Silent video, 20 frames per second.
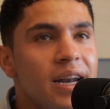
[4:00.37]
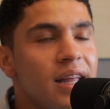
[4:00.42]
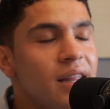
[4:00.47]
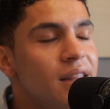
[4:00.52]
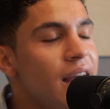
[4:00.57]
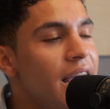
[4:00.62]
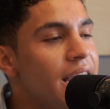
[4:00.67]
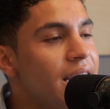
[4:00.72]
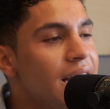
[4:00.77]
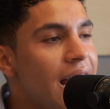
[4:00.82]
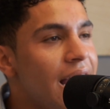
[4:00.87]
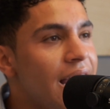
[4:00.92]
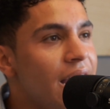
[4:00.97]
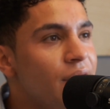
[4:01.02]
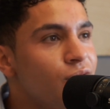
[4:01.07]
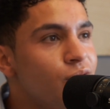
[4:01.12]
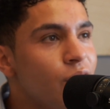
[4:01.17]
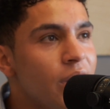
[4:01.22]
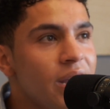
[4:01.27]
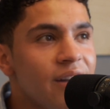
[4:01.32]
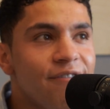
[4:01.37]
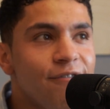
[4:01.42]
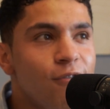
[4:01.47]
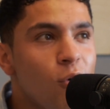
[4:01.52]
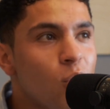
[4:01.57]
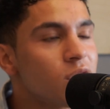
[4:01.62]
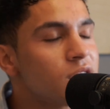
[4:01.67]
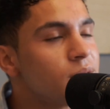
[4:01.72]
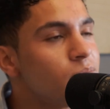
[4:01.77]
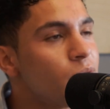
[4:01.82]
to I
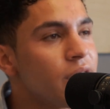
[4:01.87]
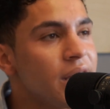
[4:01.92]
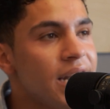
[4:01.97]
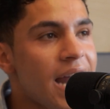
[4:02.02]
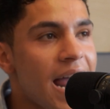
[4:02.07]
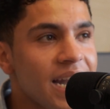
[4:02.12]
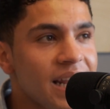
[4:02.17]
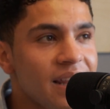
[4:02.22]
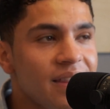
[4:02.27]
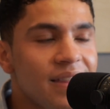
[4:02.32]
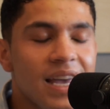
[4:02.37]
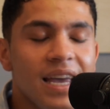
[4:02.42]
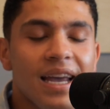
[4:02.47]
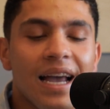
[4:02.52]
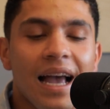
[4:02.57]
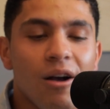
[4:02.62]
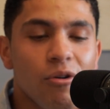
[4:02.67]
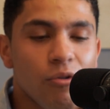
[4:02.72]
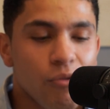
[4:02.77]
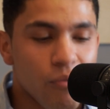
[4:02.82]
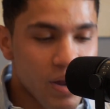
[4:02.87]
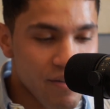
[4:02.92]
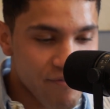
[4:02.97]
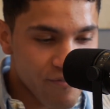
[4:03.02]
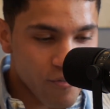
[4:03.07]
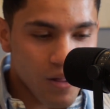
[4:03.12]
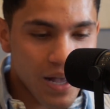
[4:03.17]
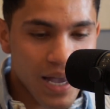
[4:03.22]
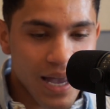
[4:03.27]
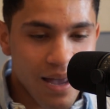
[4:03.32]
reinforce more than anything how
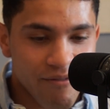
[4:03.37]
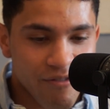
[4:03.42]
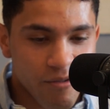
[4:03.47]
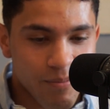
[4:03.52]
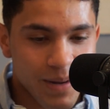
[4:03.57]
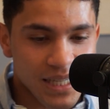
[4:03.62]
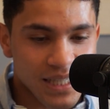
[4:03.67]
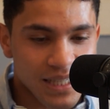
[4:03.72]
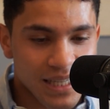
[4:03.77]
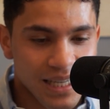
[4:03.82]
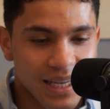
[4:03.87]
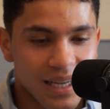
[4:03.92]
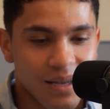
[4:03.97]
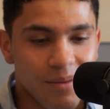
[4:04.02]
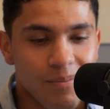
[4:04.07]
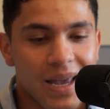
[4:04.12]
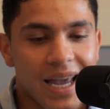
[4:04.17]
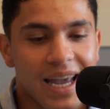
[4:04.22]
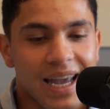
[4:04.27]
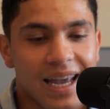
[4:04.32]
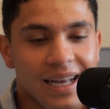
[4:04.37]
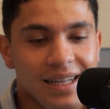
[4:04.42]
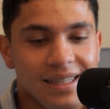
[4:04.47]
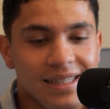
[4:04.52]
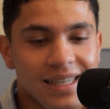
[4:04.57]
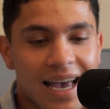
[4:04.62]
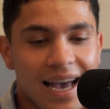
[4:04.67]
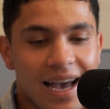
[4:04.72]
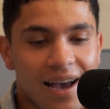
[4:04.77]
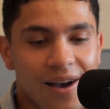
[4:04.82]
grateful I am for my team
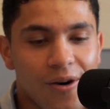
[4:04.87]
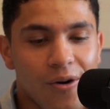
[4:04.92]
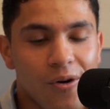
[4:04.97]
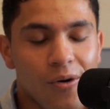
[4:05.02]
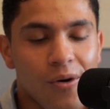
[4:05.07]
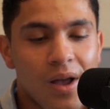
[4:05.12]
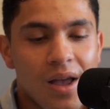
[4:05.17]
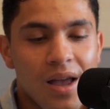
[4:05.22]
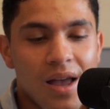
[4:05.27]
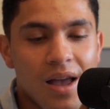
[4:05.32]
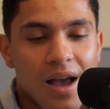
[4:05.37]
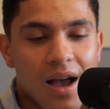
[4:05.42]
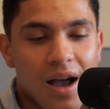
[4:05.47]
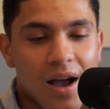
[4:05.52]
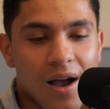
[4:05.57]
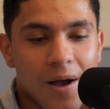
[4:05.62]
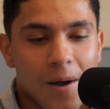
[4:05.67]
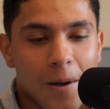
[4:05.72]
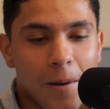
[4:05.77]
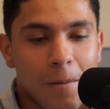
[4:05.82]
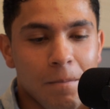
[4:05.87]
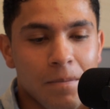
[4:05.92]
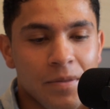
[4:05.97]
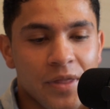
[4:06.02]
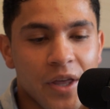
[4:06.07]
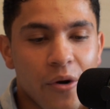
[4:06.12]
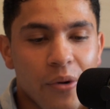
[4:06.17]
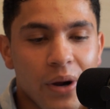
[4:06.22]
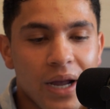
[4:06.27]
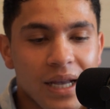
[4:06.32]
and how
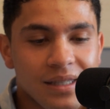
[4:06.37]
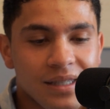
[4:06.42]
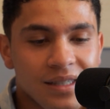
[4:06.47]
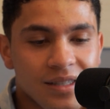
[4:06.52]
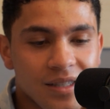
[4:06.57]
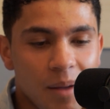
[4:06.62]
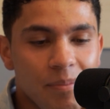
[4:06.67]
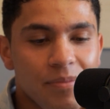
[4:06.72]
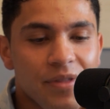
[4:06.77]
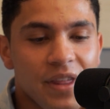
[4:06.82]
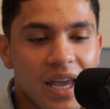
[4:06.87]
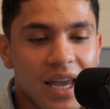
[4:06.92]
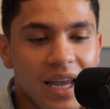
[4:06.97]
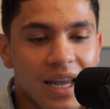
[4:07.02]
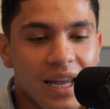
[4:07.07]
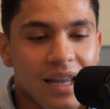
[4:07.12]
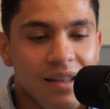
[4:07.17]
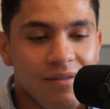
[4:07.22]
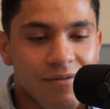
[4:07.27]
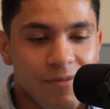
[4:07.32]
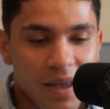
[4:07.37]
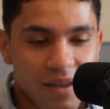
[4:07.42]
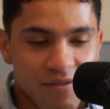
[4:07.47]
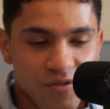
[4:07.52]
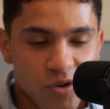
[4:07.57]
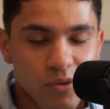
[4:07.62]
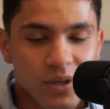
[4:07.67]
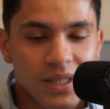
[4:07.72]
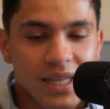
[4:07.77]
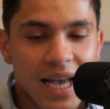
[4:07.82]
there is something, if
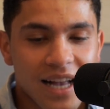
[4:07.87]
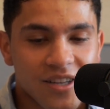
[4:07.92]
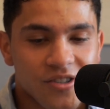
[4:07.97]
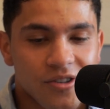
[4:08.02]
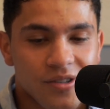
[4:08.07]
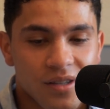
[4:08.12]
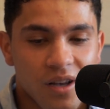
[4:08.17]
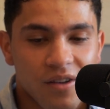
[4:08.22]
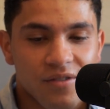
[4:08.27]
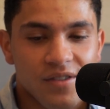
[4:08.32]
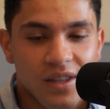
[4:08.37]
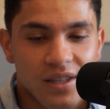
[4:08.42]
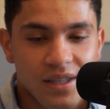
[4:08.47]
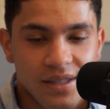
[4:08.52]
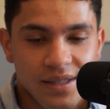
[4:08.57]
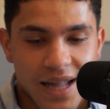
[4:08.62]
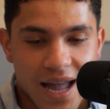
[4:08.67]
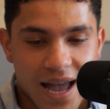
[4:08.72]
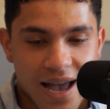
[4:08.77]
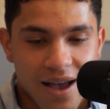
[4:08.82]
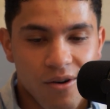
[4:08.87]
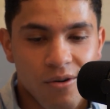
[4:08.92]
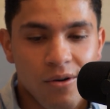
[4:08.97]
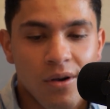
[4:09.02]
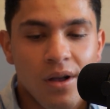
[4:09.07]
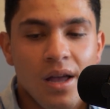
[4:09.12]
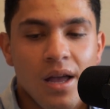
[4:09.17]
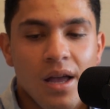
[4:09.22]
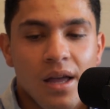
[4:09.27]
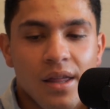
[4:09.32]
you attach yourself to this now,
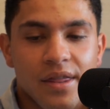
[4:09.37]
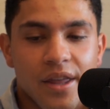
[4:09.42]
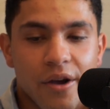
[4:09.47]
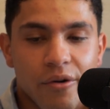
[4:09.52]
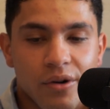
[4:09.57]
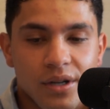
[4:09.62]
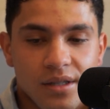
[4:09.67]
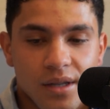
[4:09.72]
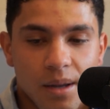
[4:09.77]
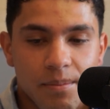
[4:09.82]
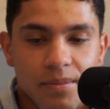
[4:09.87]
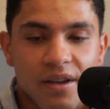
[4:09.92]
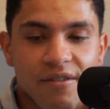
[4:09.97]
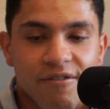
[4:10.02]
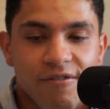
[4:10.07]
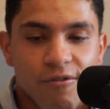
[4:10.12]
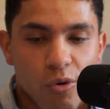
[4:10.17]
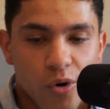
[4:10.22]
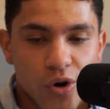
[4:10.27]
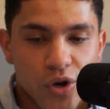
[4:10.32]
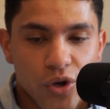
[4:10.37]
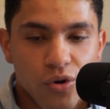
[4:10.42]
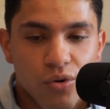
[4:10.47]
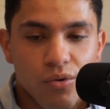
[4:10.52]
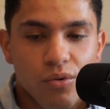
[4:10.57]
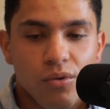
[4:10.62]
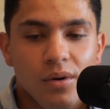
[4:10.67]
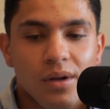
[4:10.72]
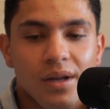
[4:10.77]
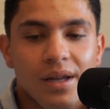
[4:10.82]
there is something for
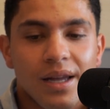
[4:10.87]
you